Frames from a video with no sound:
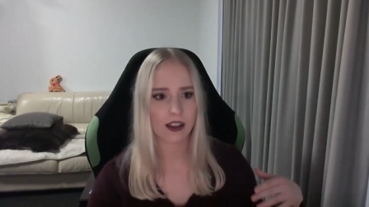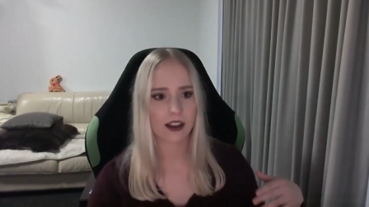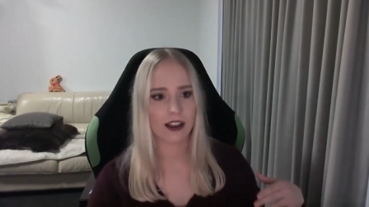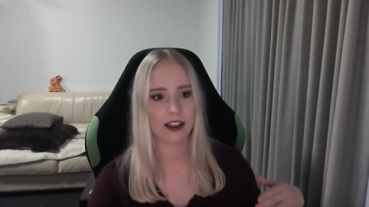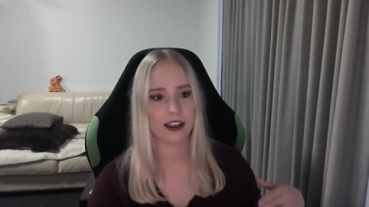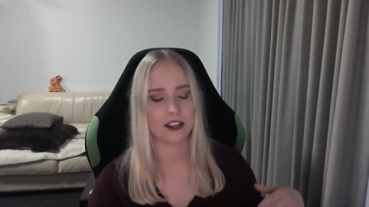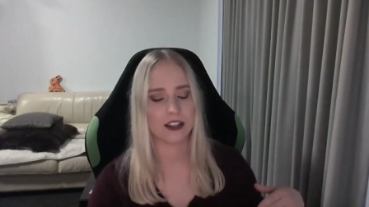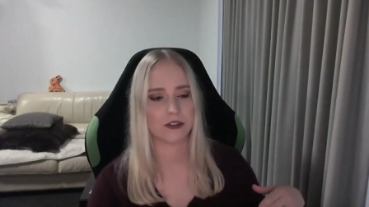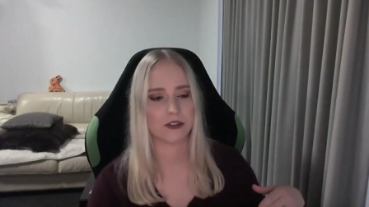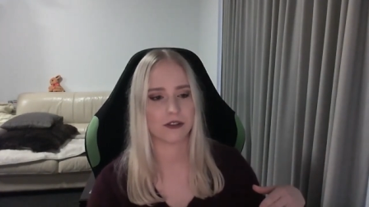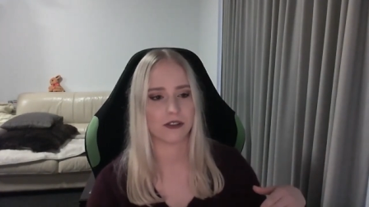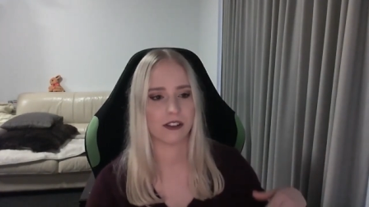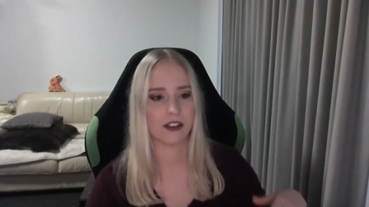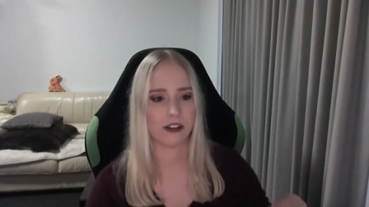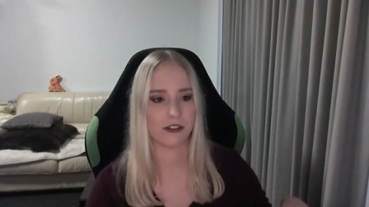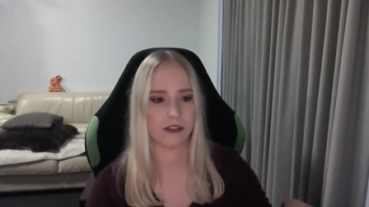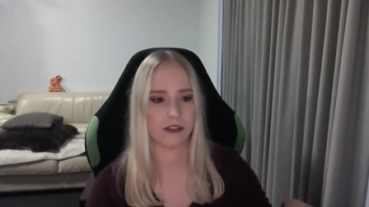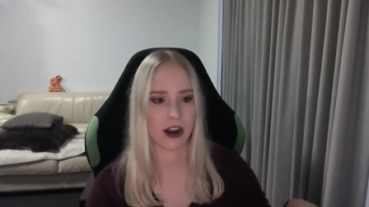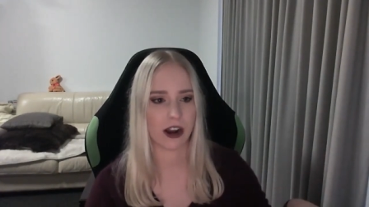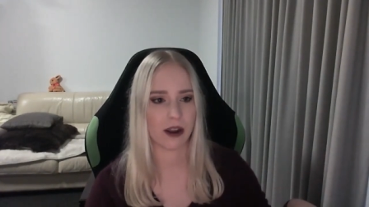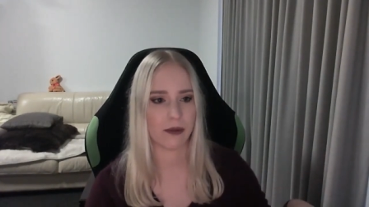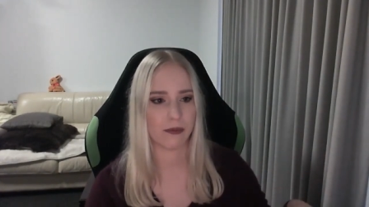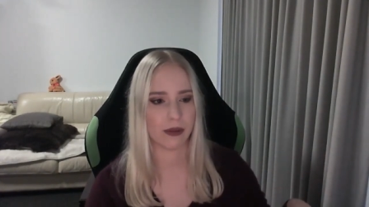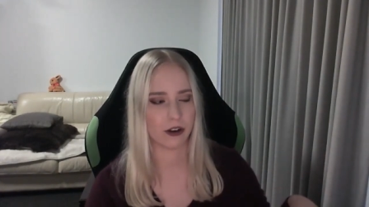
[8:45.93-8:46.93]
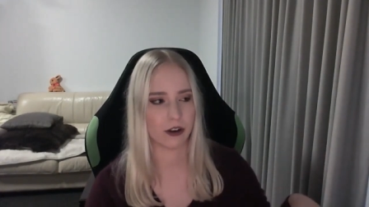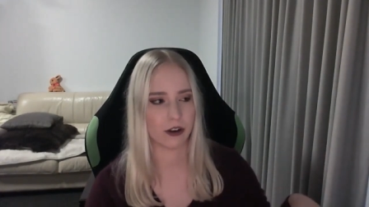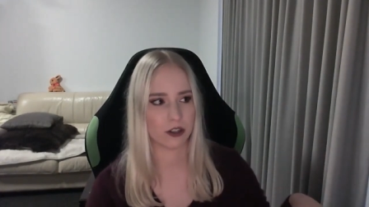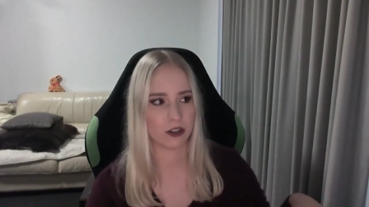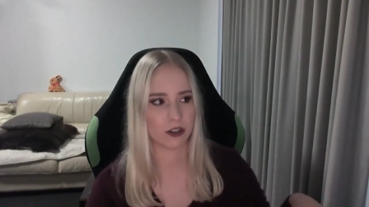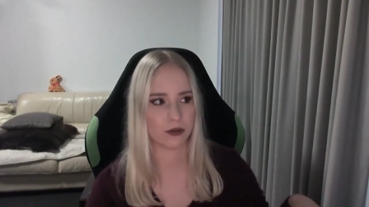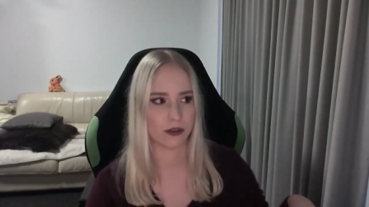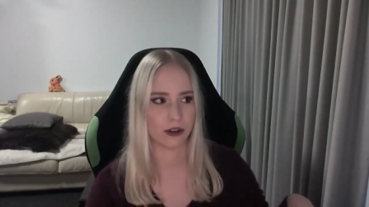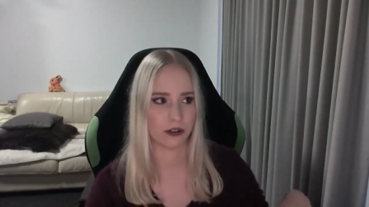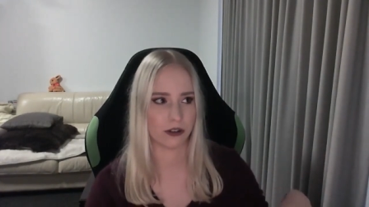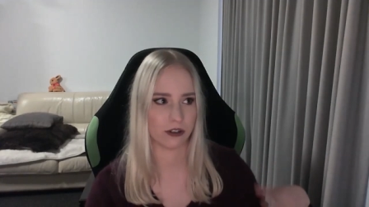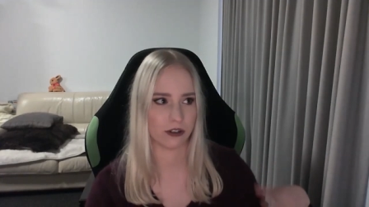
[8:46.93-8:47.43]
it's really great because
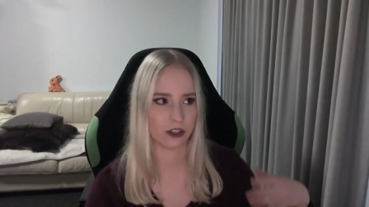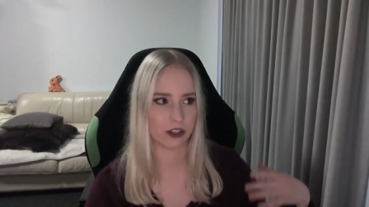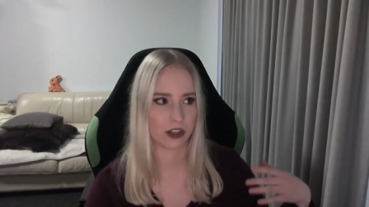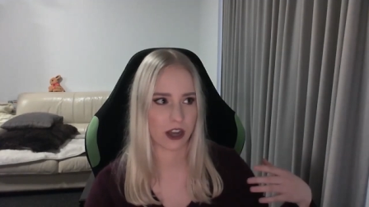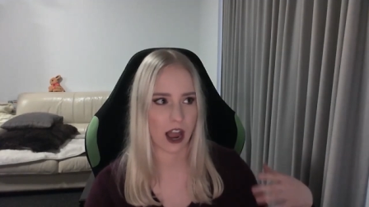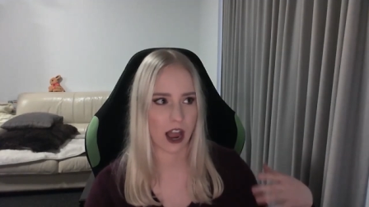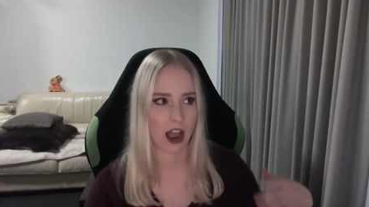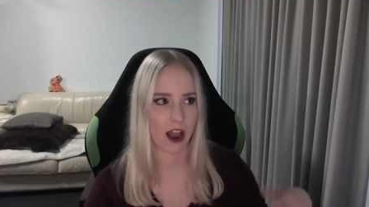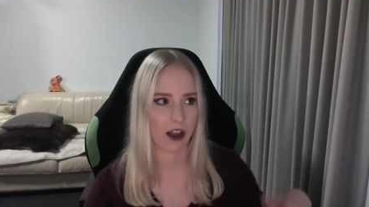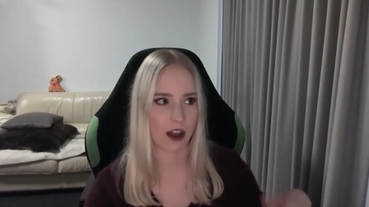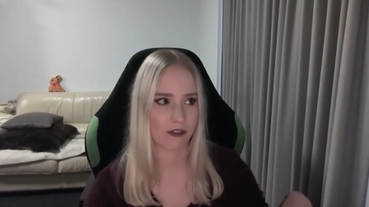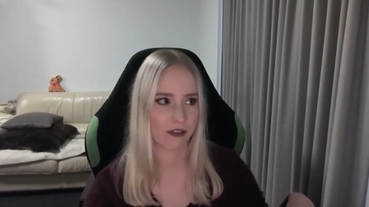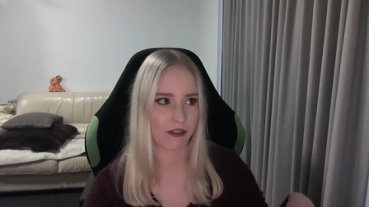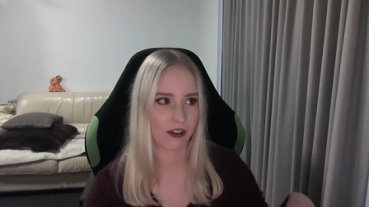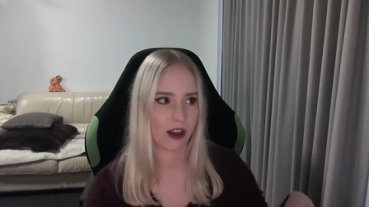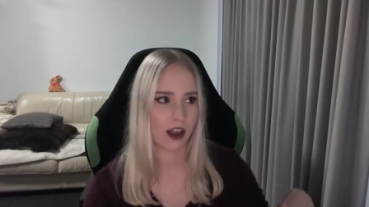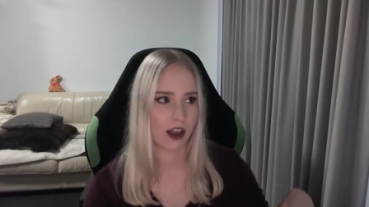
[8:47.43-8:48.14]
we also have